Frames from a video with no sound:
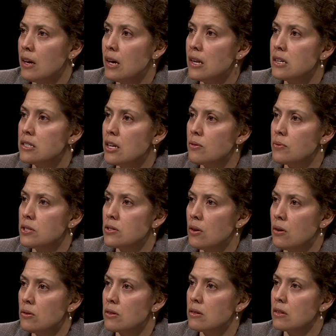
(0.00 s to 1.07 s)
And as a
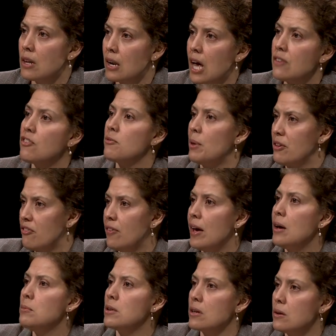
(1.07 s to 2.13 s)
result, the life of my
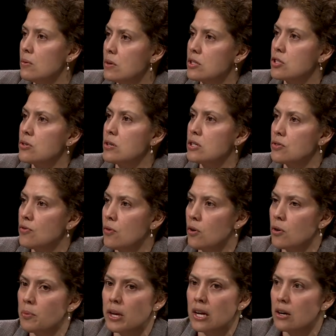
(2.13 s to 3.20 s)
family was
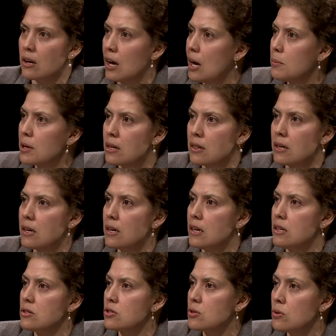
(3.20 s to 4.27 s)
transformed economically
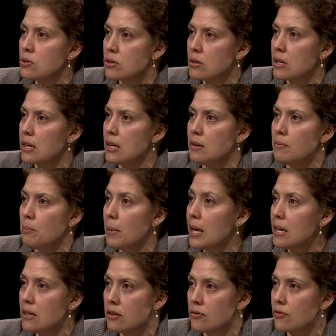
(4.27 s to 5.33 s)
and socially in
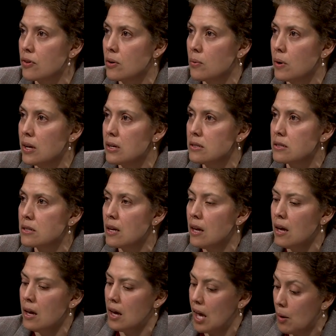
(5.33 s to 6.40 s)
many different ways.
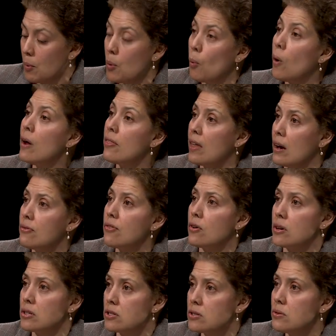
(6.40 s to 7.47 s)
And we want that
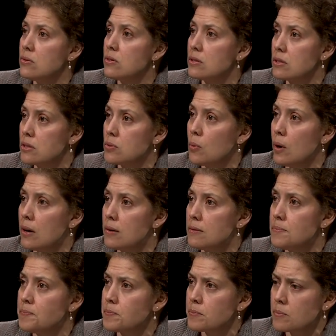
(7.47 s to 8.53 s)
for our students as
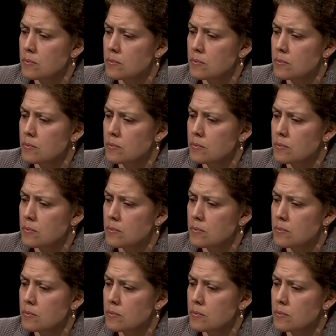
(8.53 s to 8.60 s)
well.